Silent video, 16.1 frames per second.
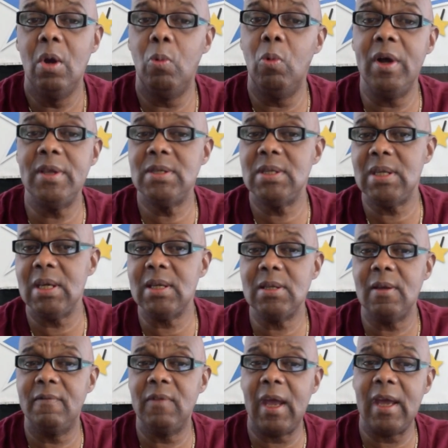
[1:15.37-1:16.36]

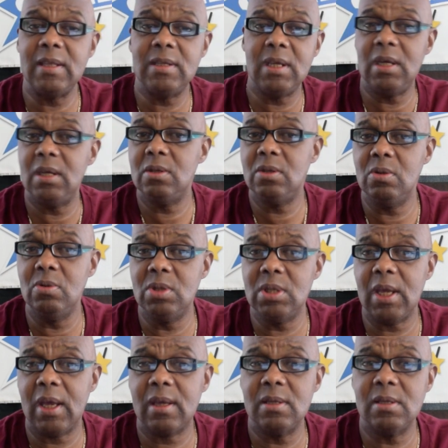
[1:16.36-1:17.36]
1/6 of 19, 2
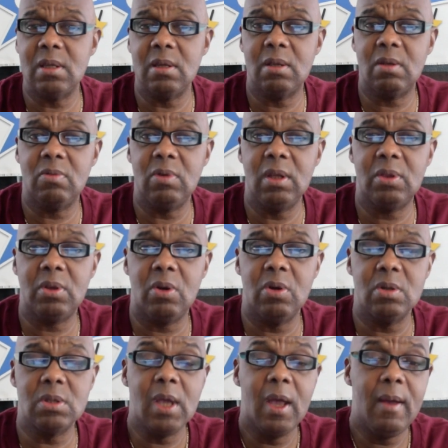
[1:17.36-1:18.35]
seconds and 3
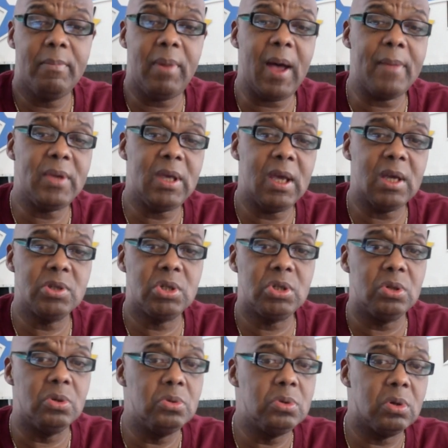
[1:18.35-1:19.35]
thirds. Bobby Hess
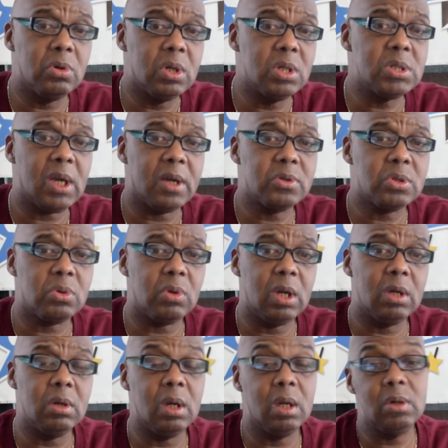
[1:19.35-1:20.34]
Jr. is our
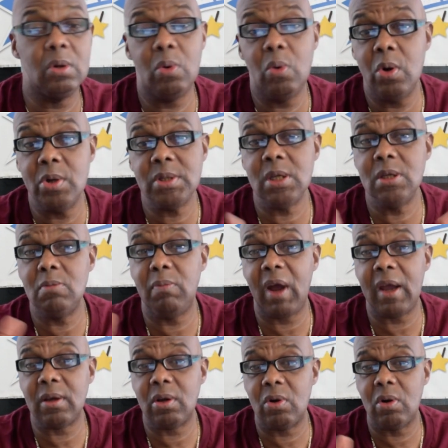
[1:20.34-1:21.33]
trainer, and the horse is
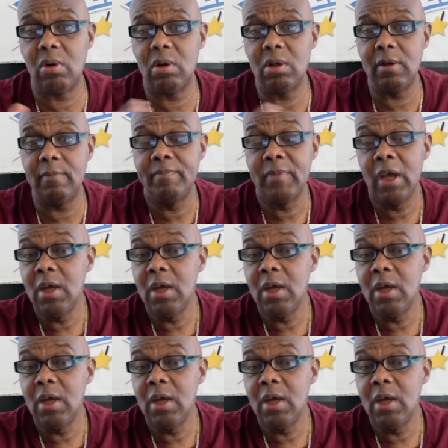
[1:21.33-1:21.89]
by Curling.